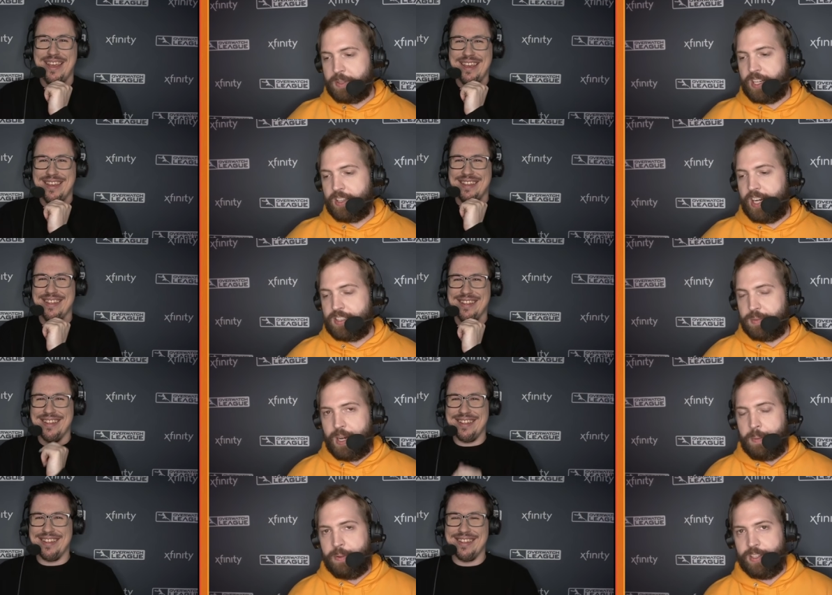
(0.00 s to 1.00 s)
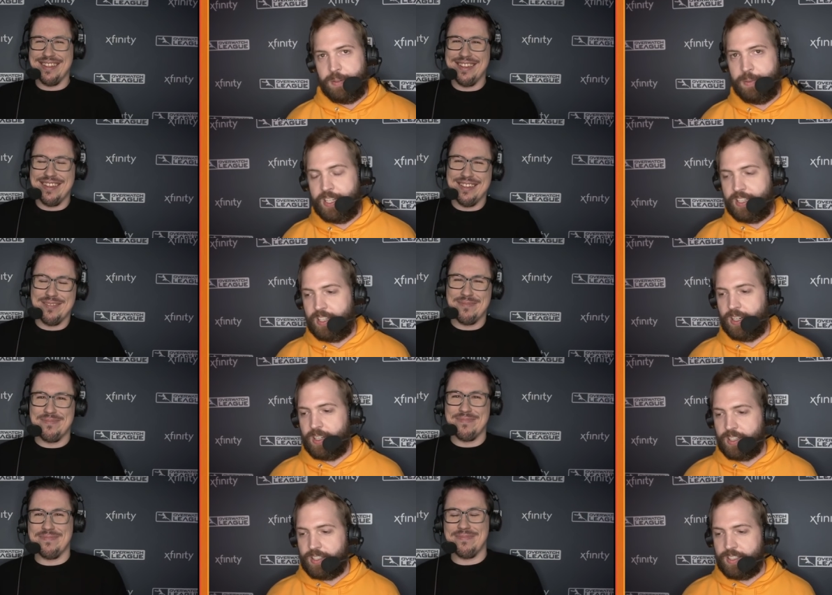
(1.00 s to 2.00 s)
Speaker 1: talk about that last map a little bit
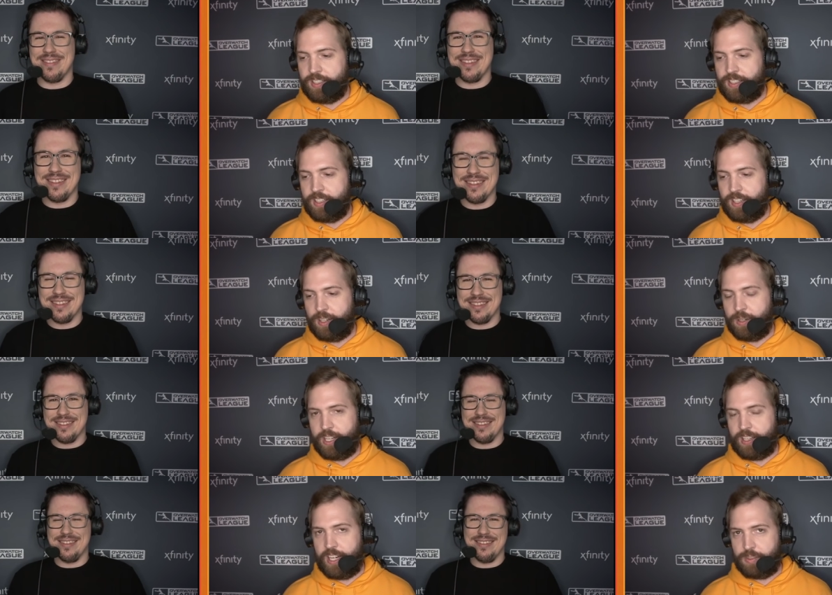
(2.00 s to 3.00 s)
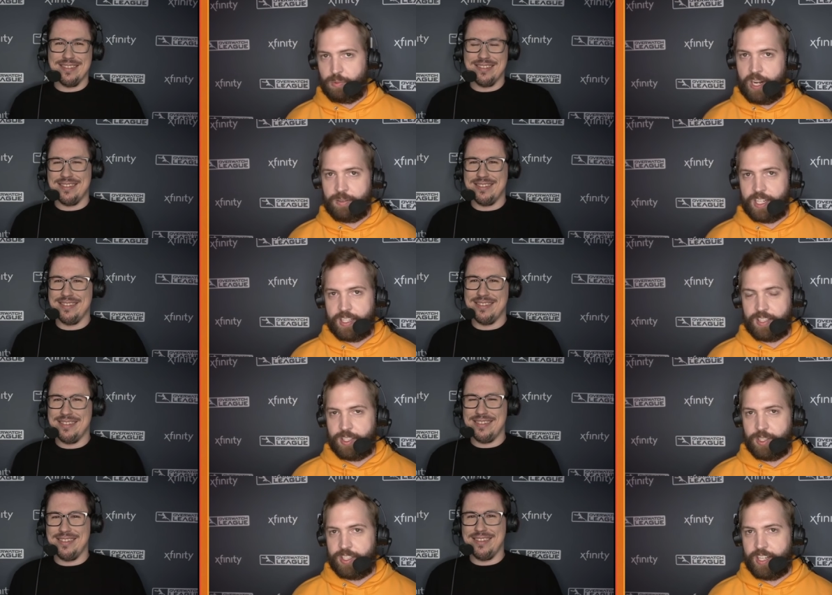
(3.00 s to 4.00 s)
here, as, uh, or that last round, I guess
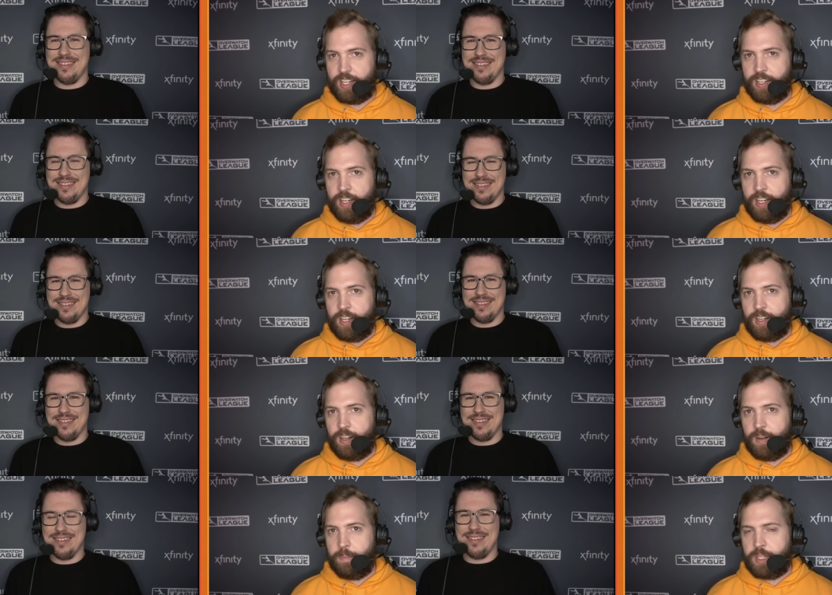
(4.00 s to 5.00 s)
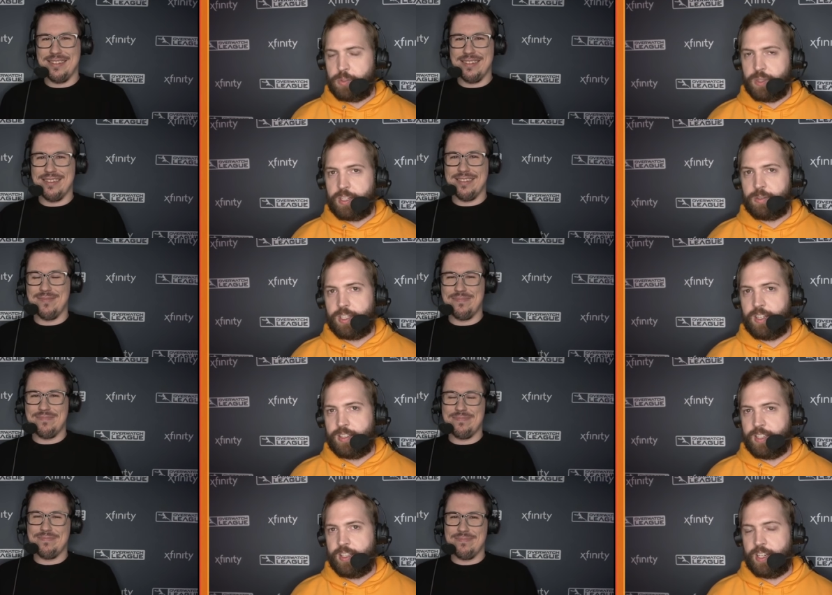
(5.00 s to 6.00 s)
I should say. Um, it's really
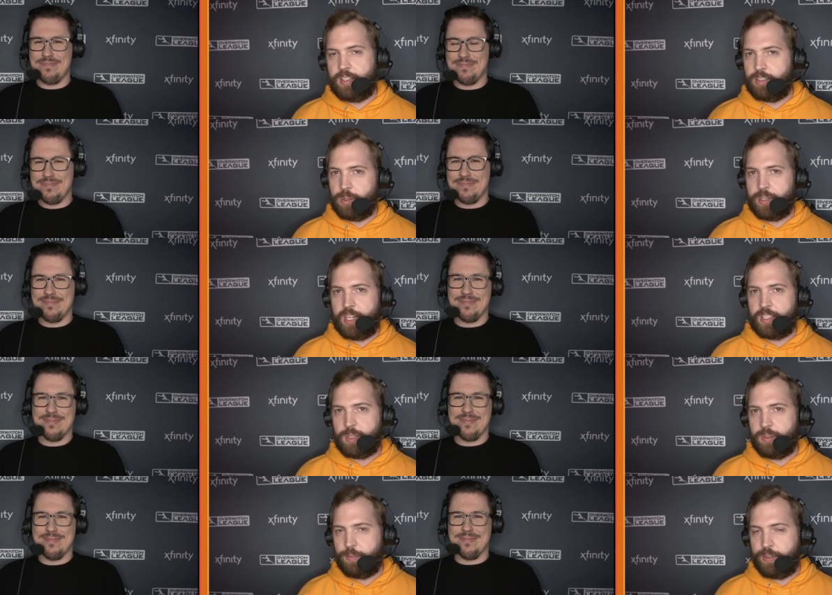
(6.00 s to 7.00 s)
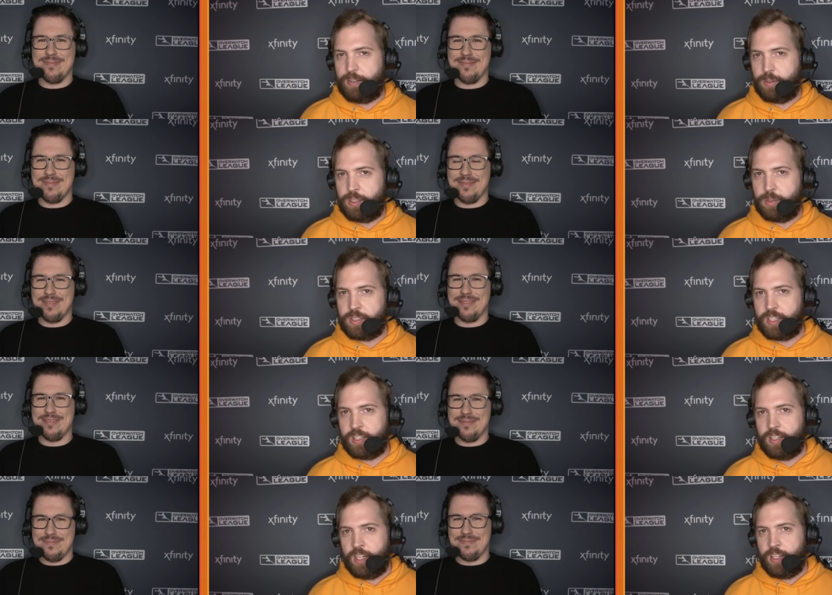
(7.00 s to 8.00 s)
interesting to see that Seoul Dynasty really favored
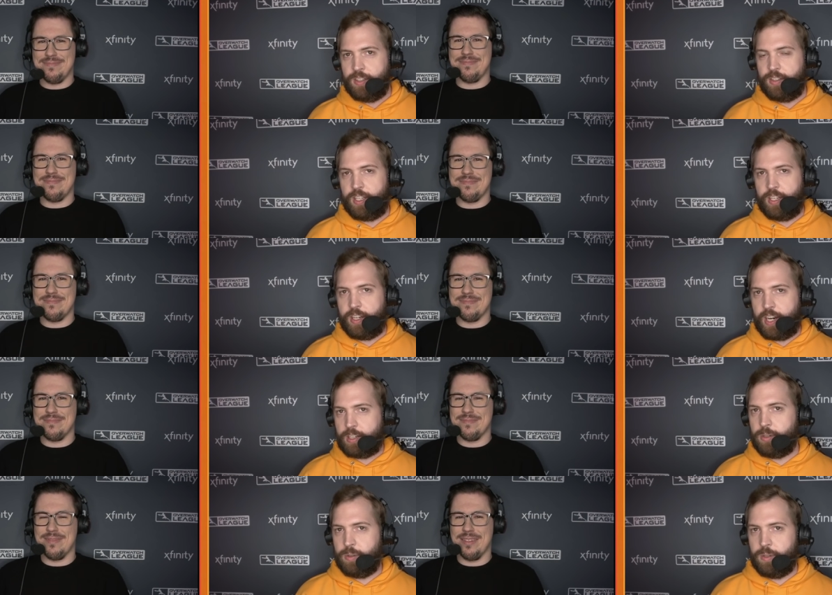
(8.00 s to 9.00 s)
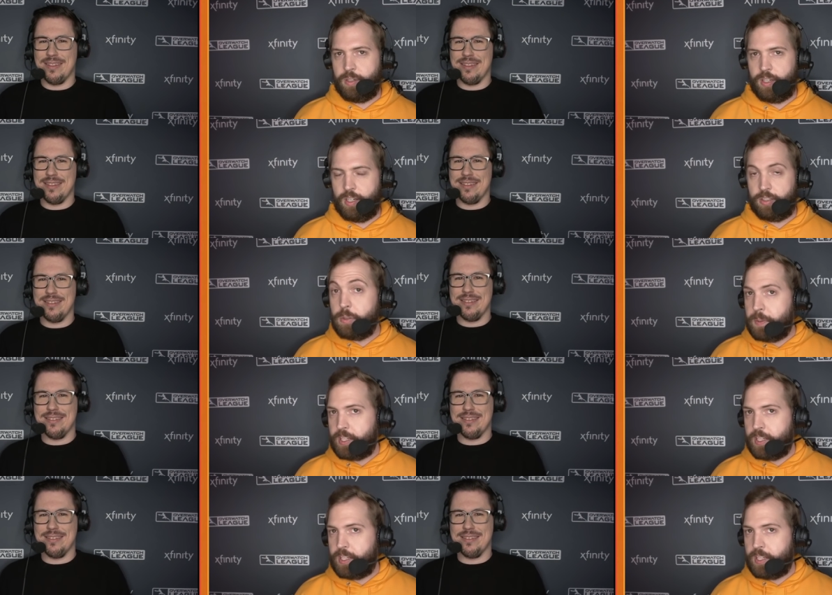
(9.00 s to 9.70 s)
using the Echo uh,